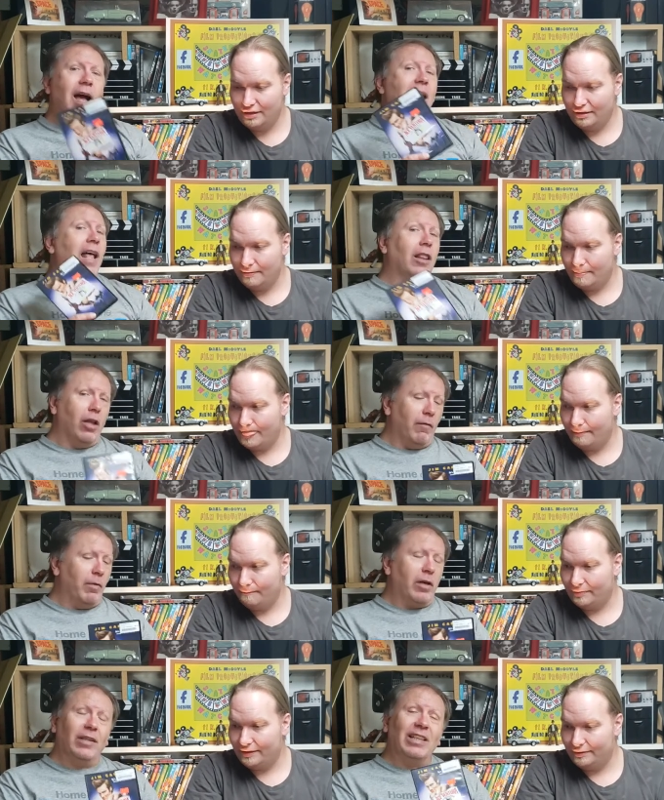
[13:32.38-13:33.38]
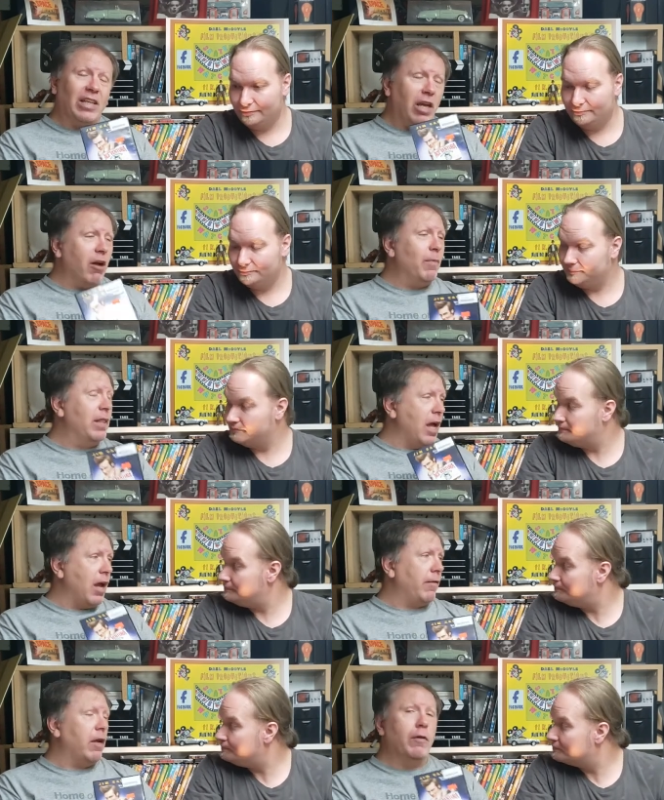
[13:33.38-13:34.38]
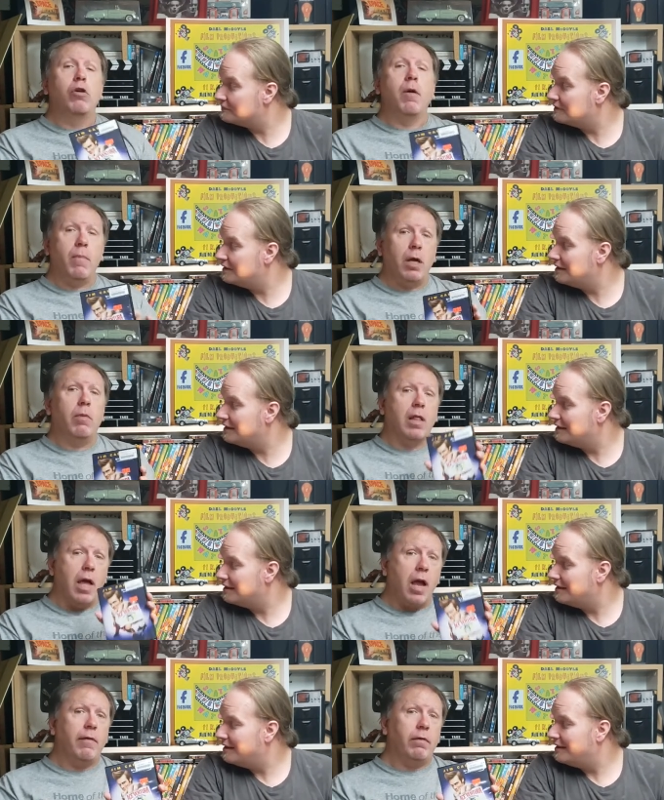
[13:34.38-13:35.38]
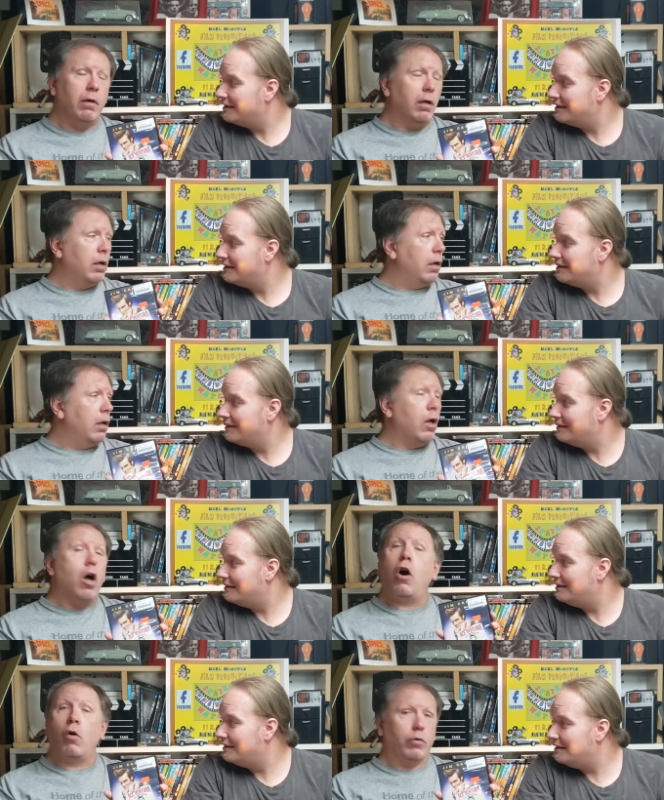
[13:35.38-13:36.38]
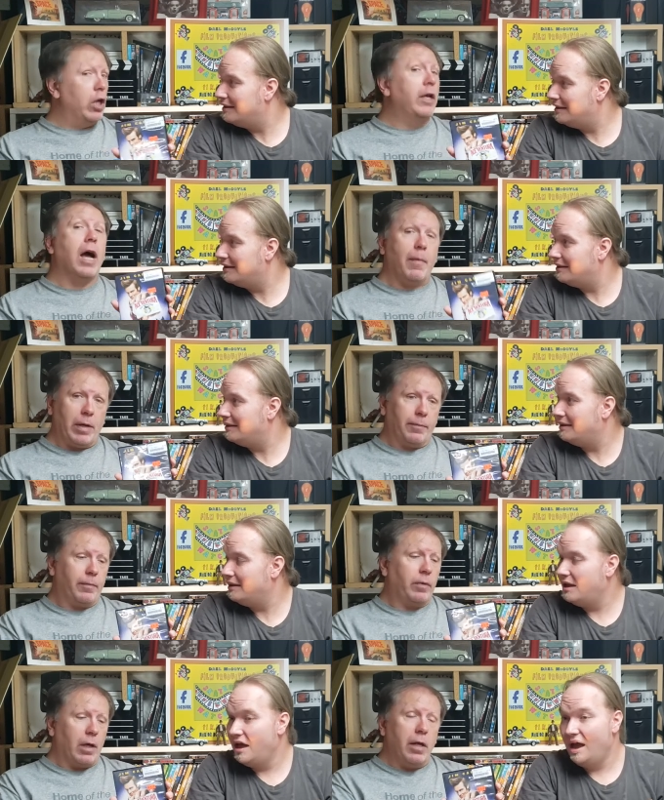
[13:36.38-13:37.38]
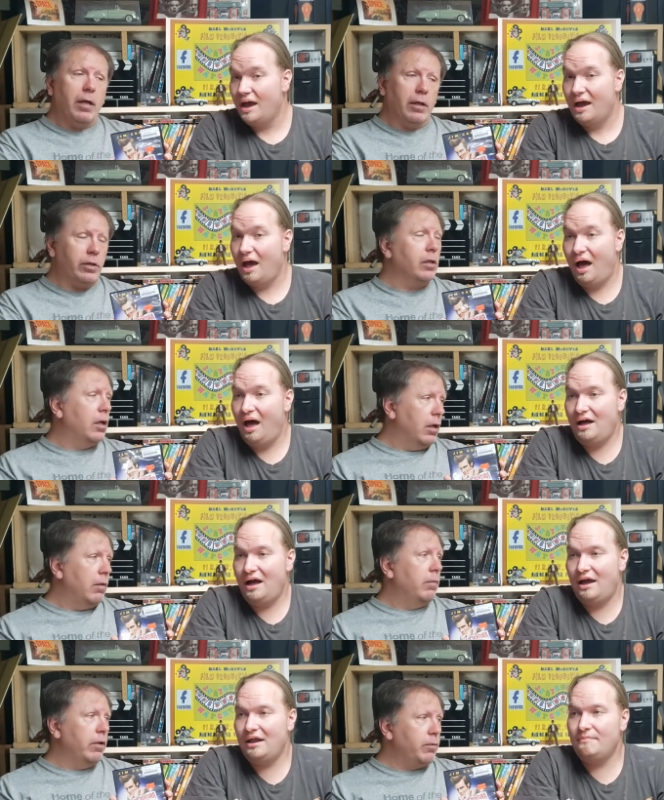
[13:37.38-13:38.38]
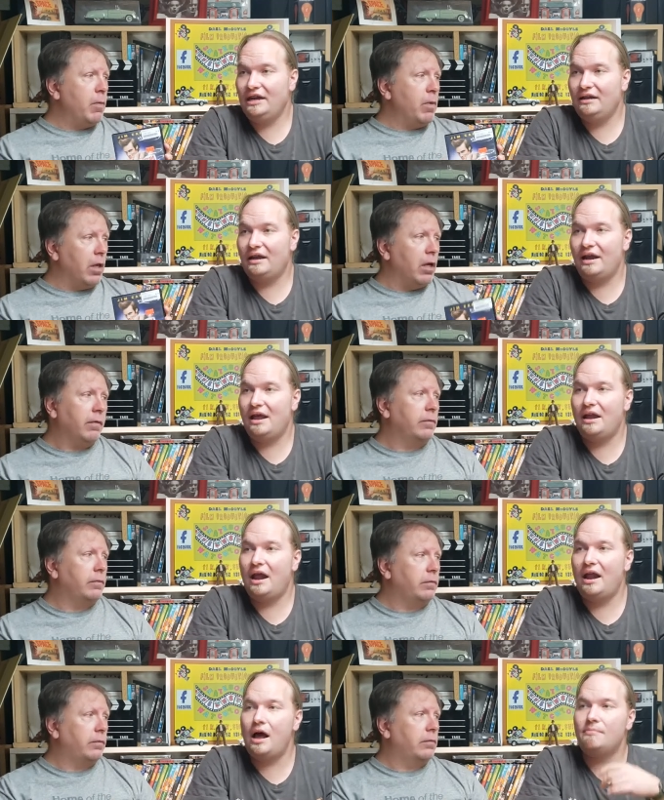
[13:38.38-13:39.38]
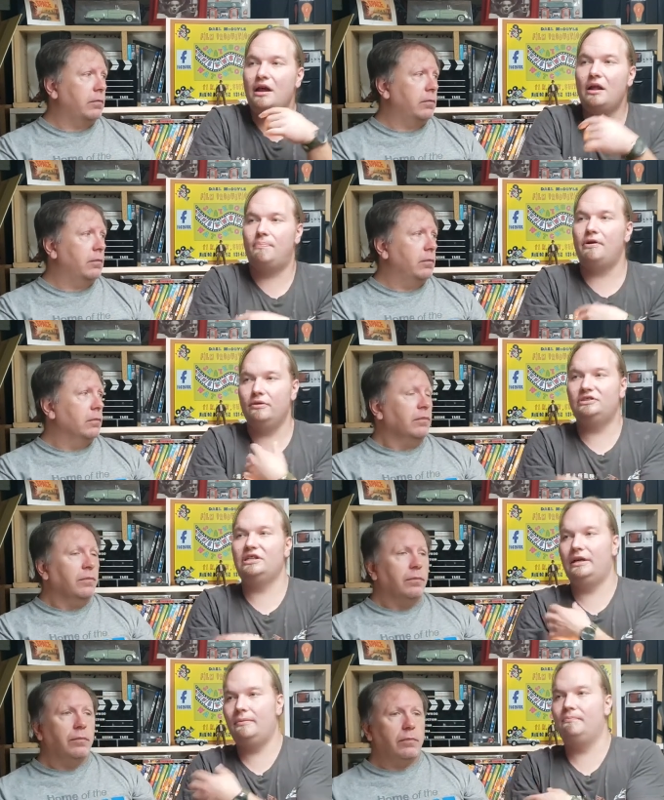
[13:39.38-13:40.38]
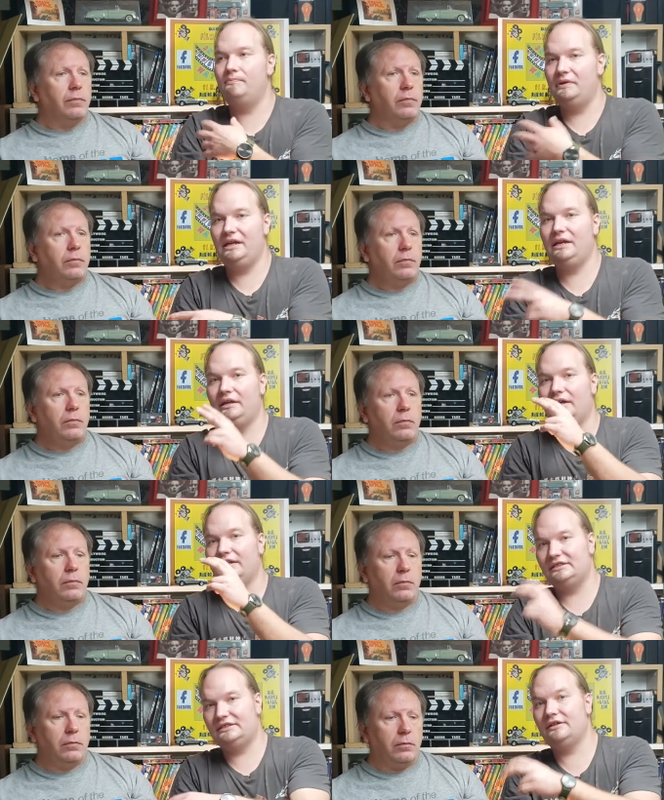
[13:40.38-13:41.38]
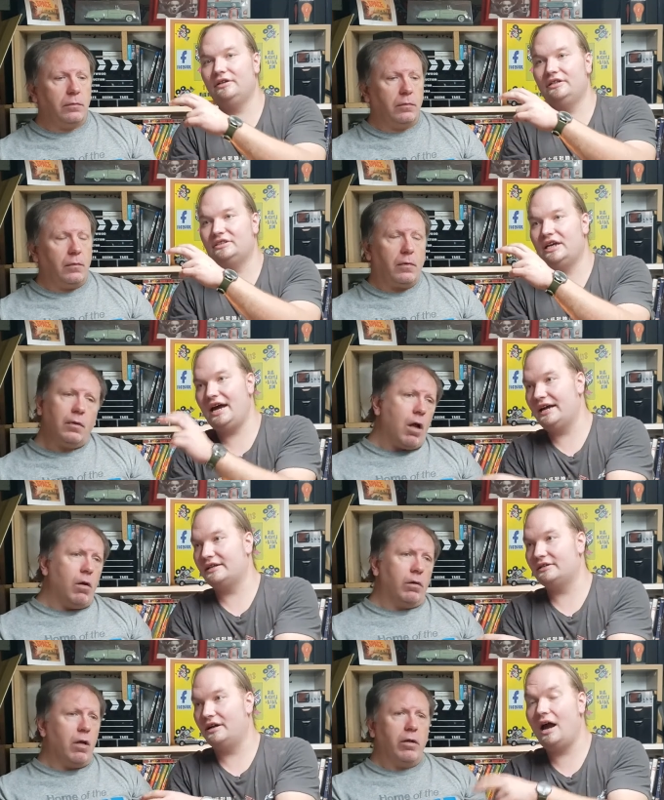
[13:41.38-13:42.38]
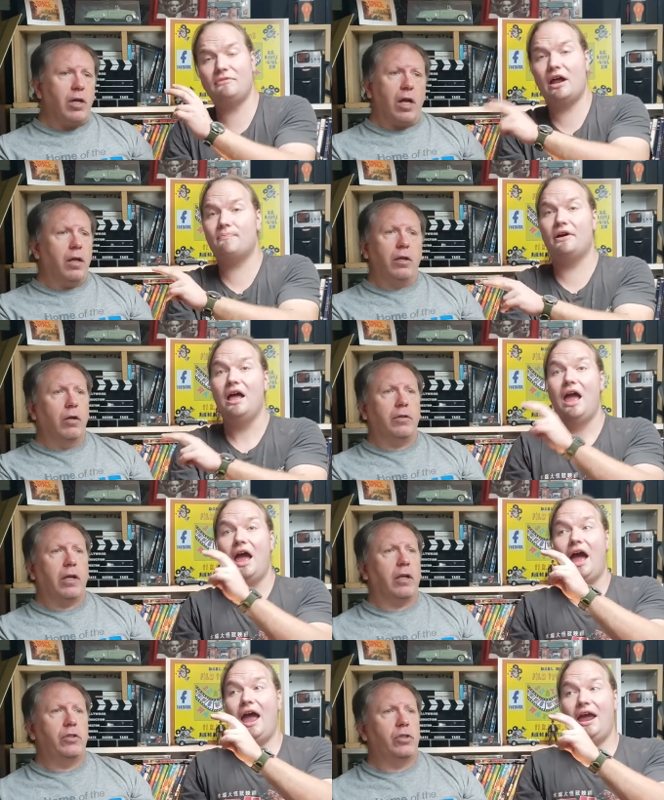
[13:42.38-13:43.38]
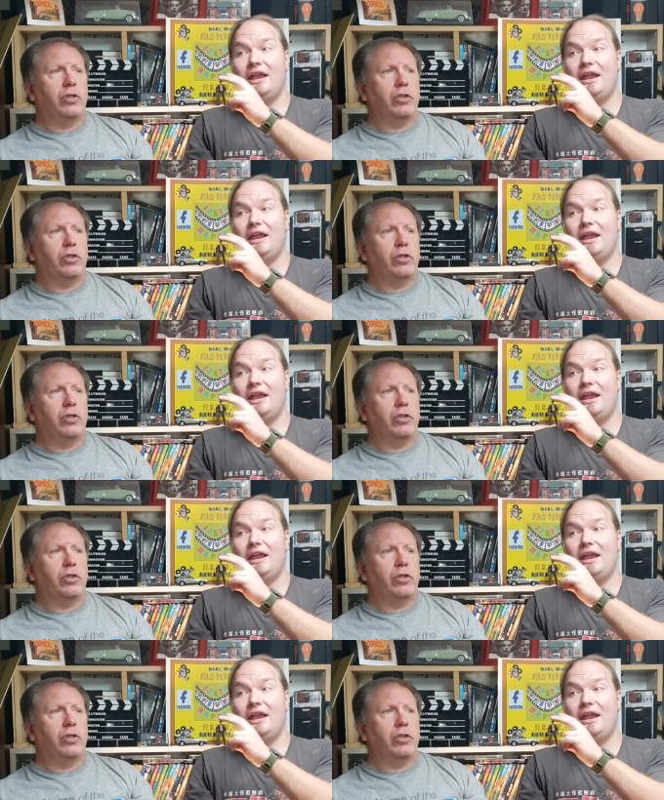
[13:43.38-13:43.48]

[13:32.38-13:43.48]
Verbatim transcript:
Speaker 1: I love because it kept me laughing. If you can make me laugh, you got me. And this.
Speaker 2: And I'm not opposed to him being a serious
Speaker 1: actor. No, I'm not going to do that.